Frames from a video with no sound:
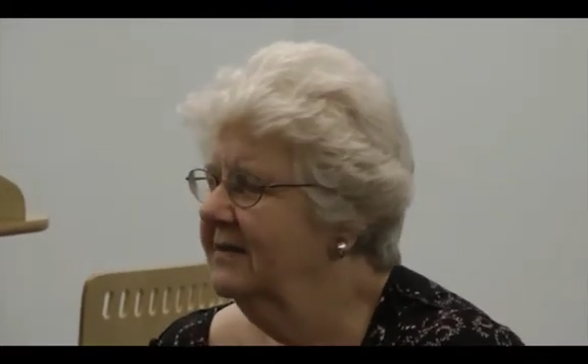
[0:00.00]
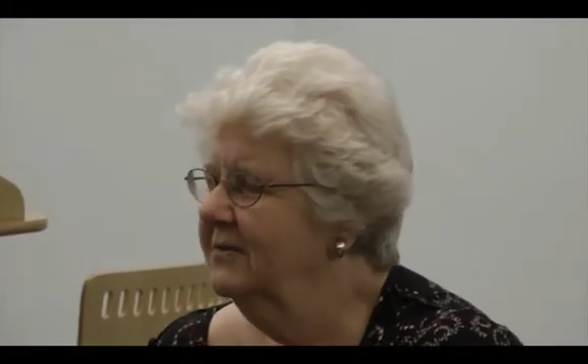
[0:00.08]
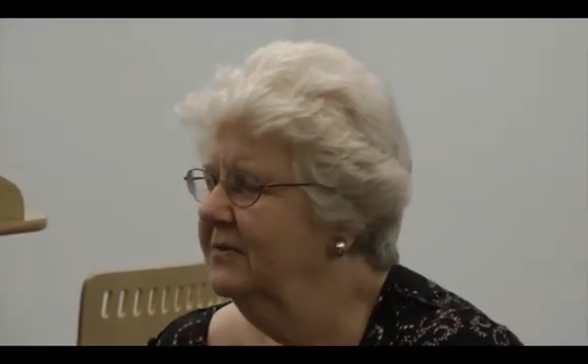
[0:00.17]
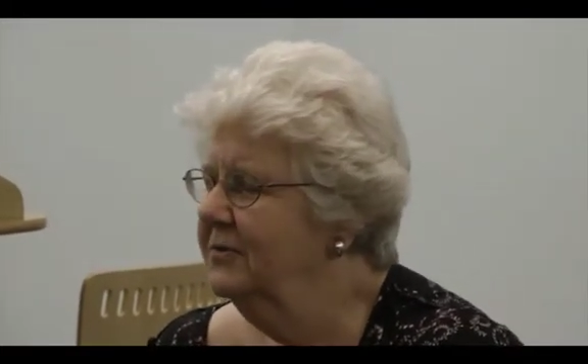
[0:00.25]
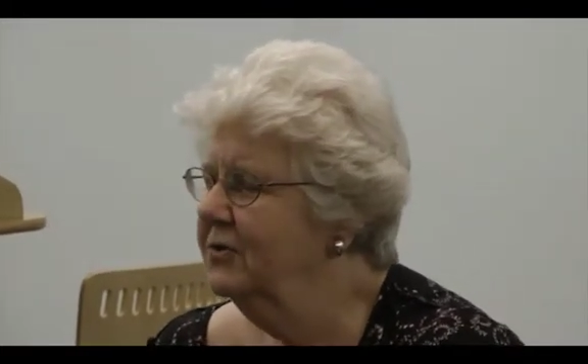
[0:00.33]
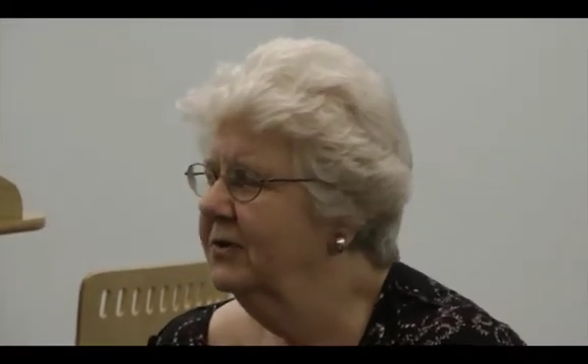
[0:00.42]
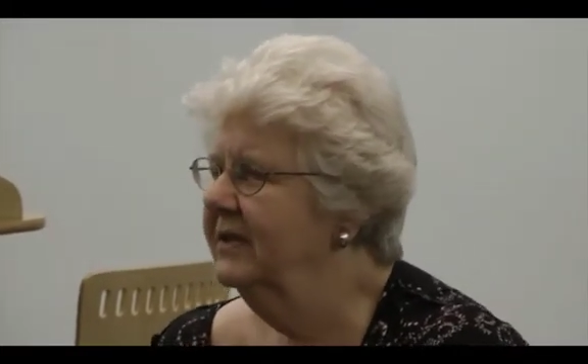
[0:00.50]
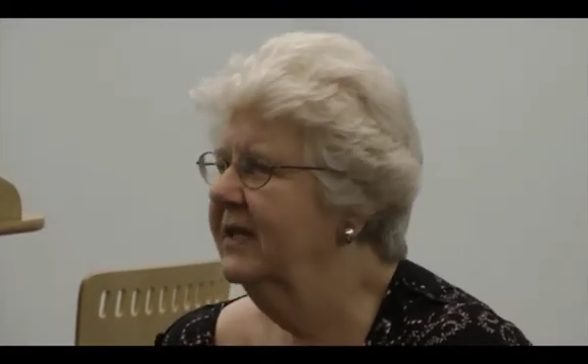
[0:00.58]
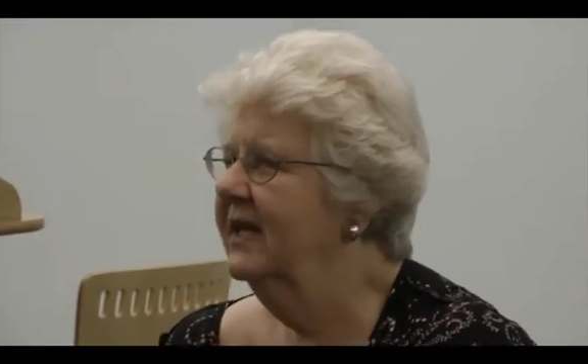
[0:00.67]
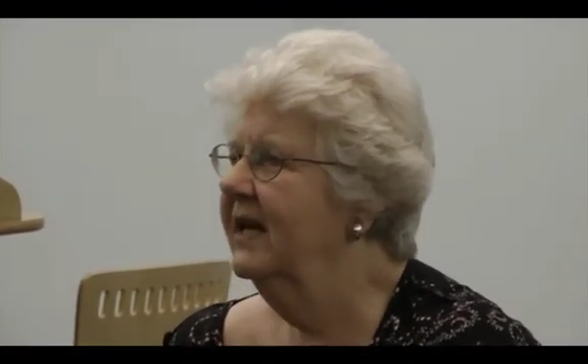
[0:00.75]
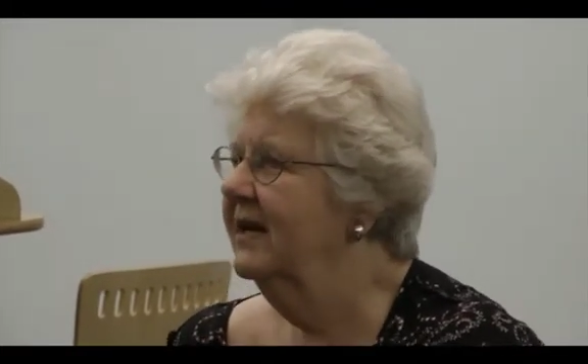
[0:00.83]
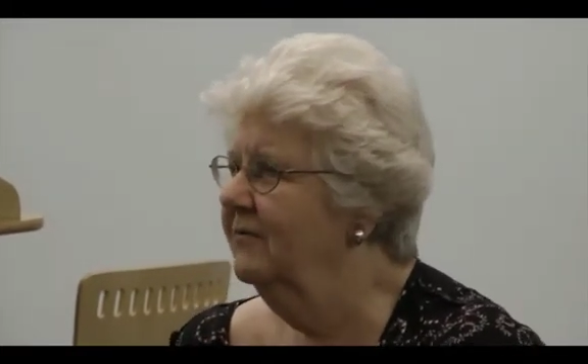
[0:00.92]
to join
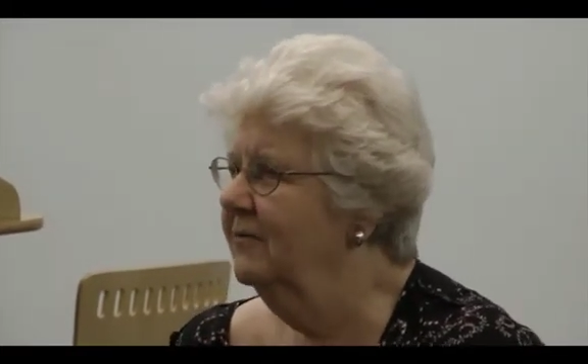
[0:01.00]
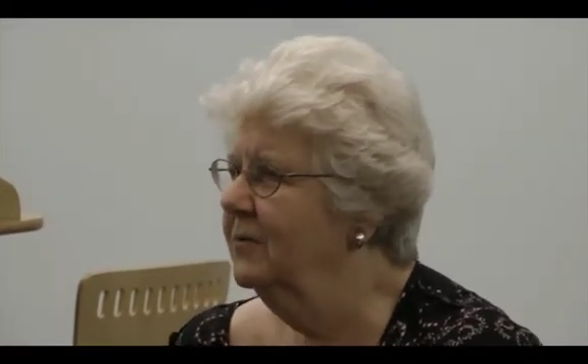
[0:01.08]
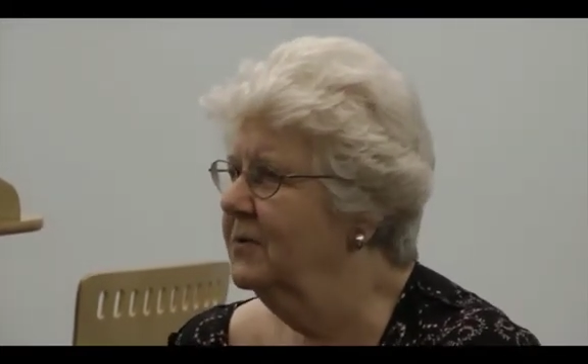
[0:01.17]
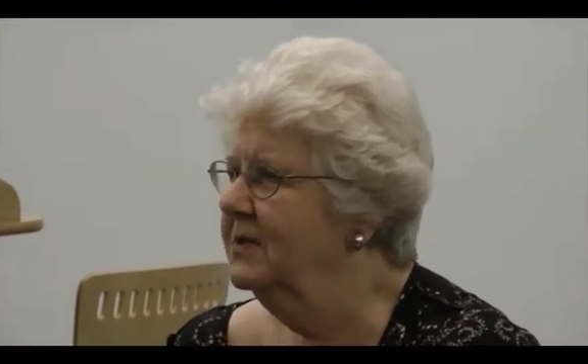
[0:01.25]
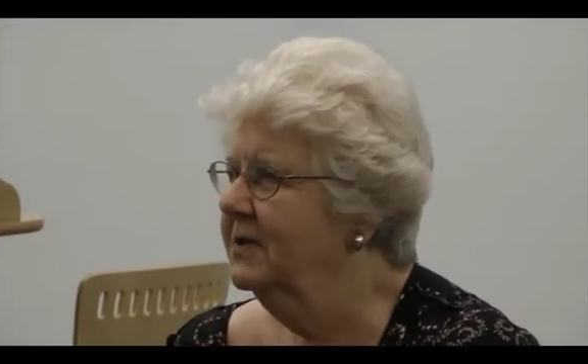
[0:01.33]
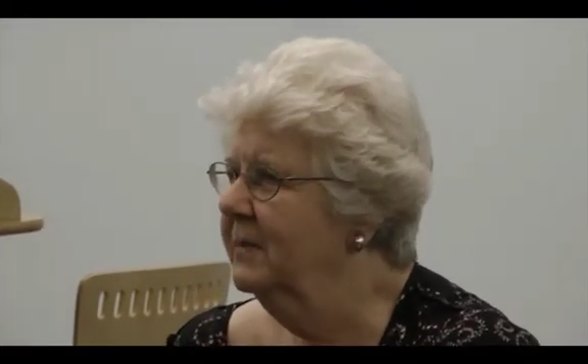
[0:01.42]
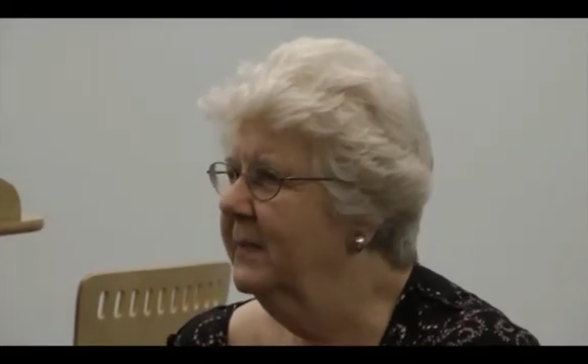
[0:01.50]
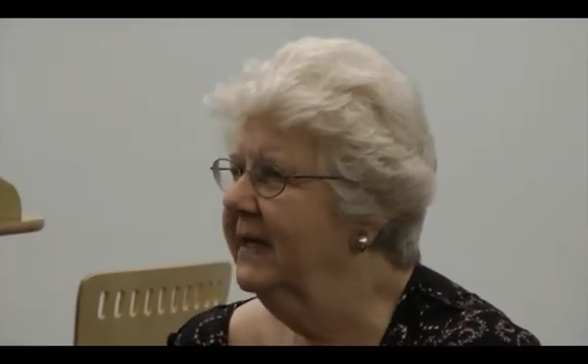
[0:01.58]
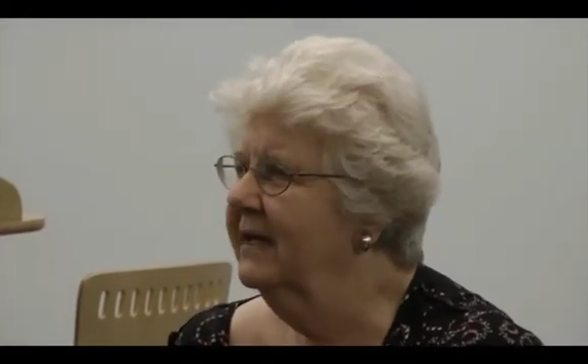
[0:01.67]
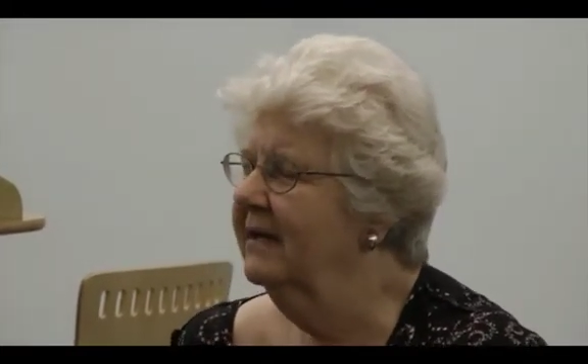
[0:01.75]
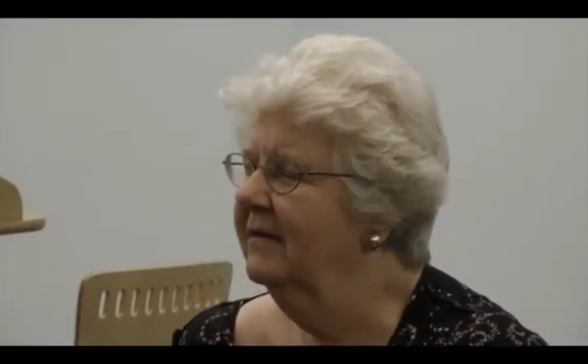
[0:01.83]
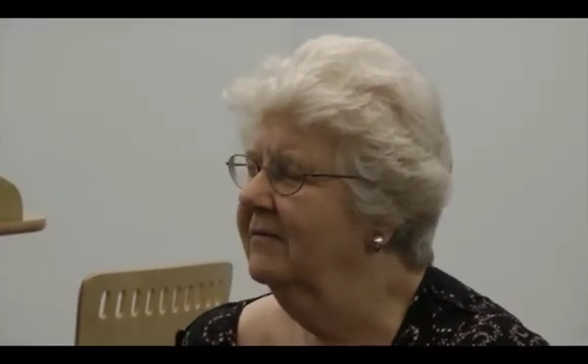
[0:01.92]
the Air Force at the
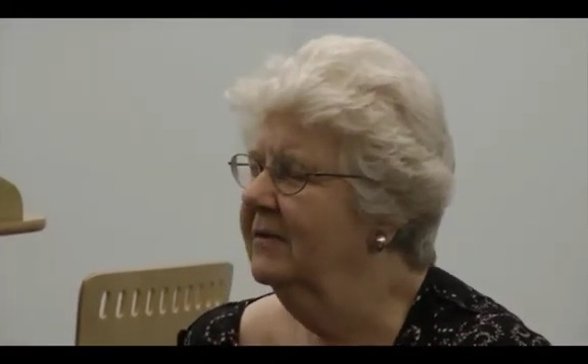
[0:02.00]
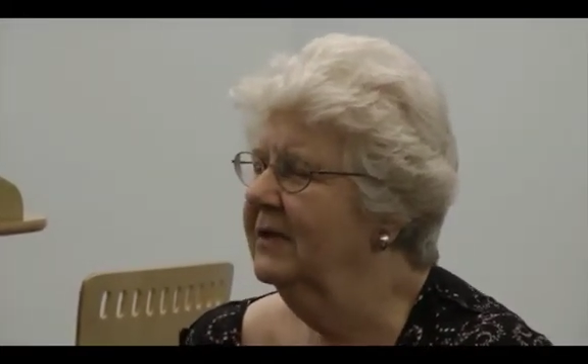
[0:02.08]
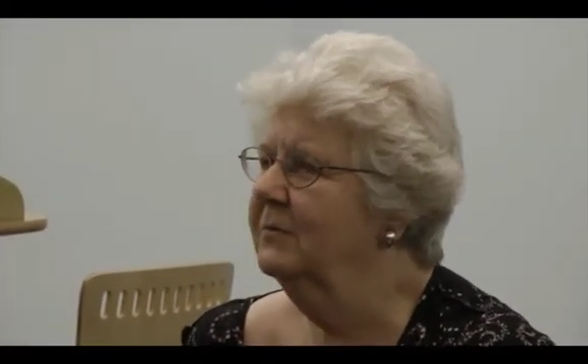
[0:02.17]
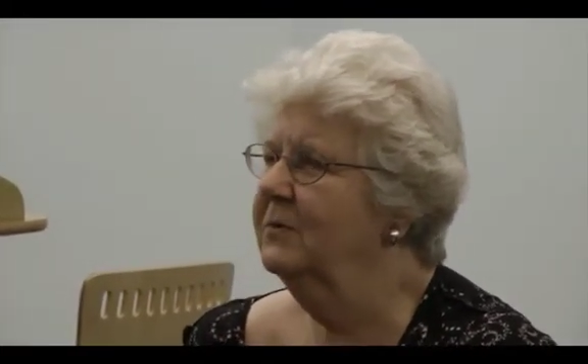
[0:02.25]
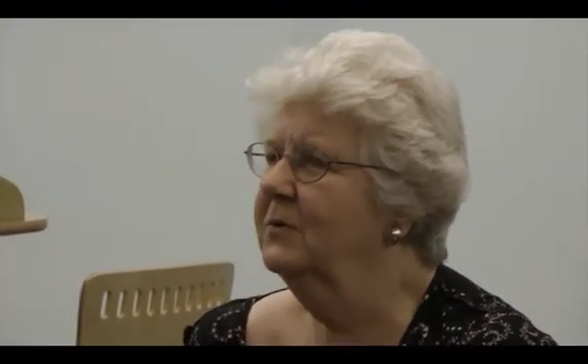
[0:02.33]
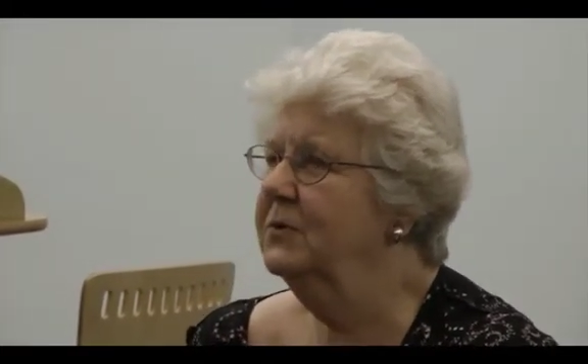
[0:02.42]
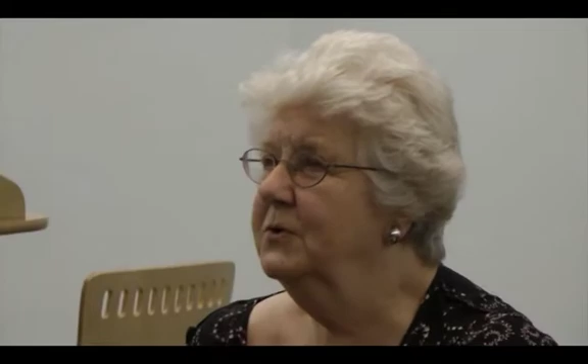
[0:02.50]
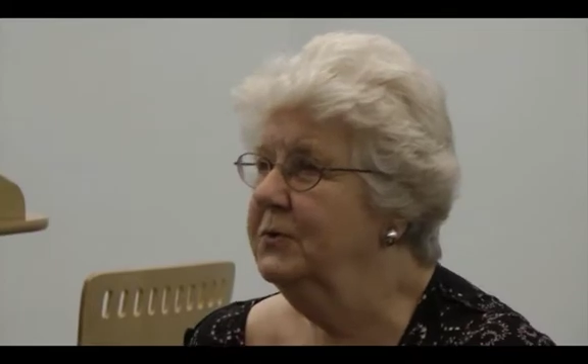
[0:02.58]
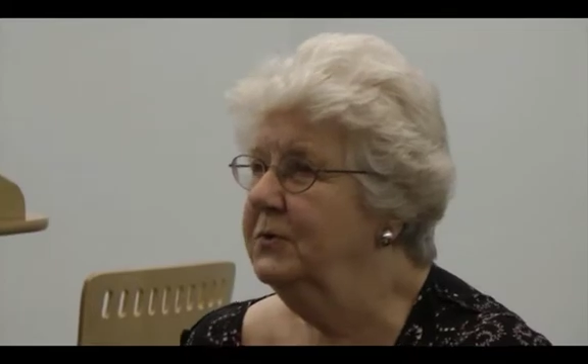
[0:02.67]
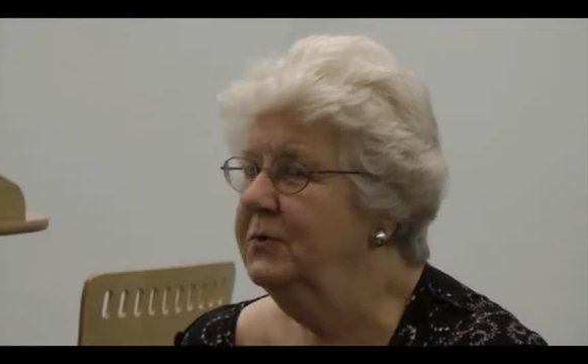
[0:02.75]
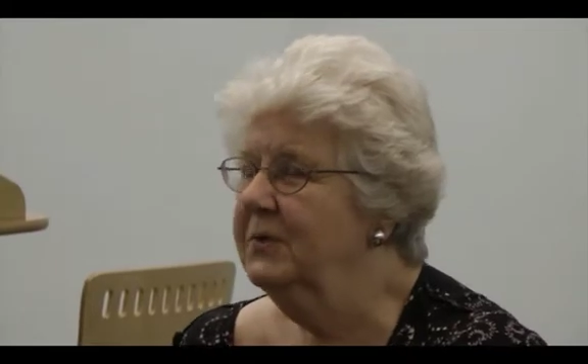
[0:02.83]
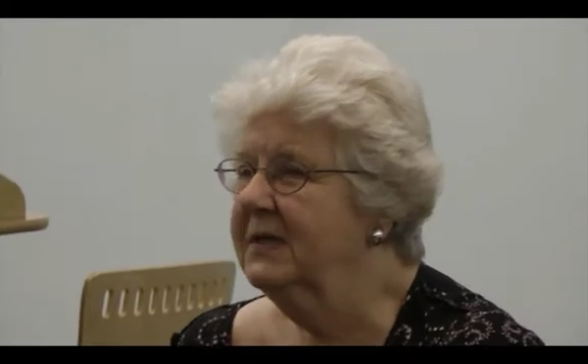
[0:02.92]
beginning of World War
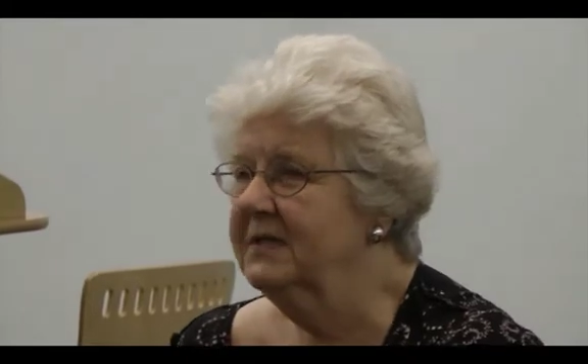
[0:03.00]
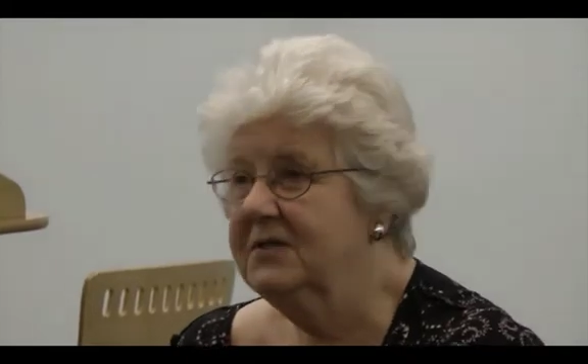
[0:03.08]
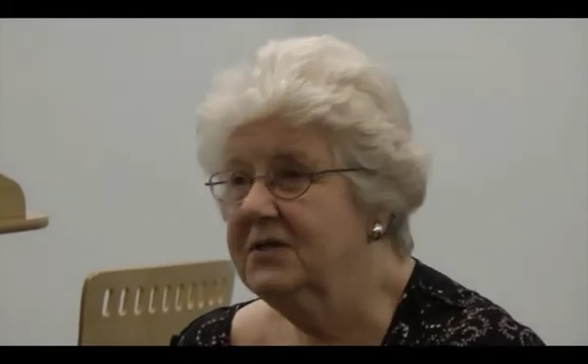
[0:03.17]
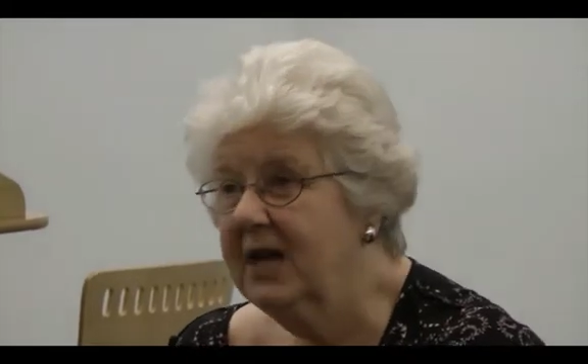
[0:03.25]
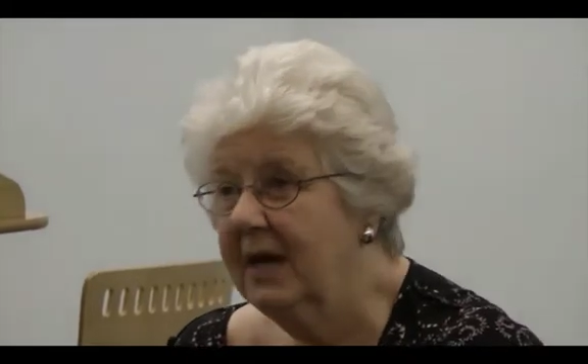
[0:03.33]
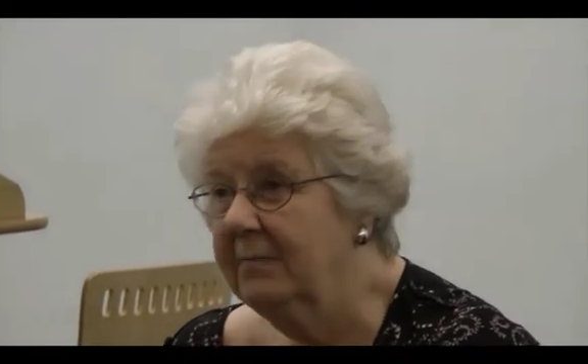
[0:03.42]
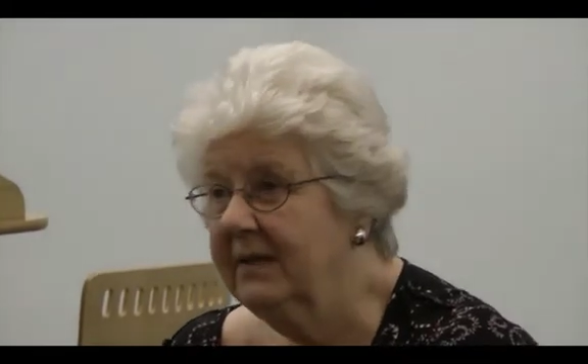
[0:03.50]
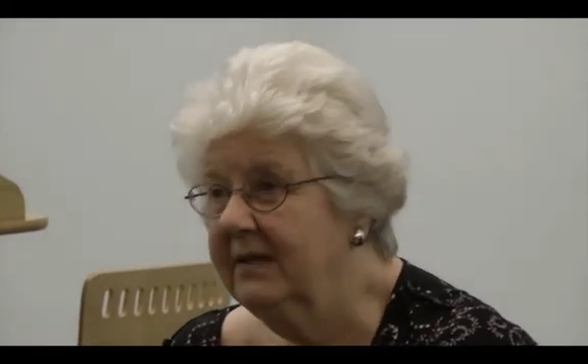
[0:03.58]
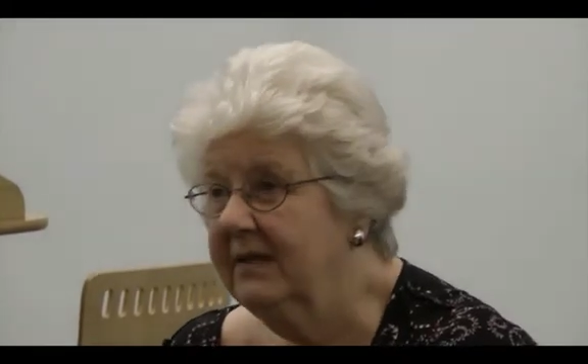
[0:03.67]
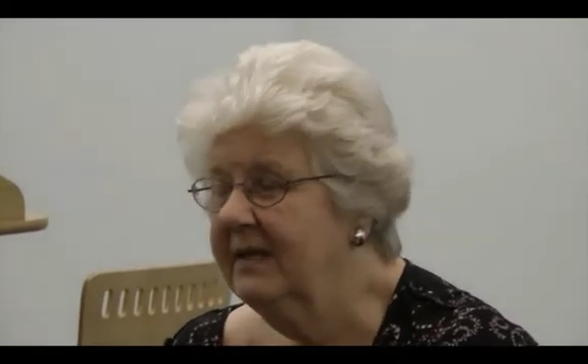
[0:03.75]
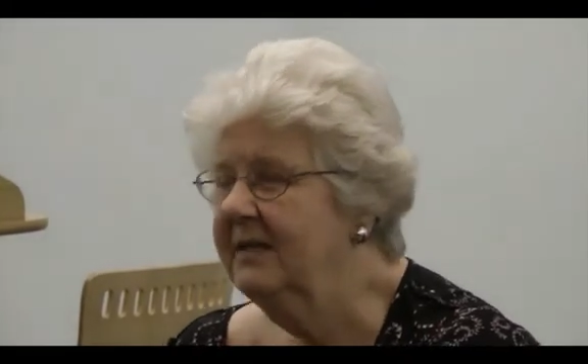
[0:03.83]
II as a chaplain.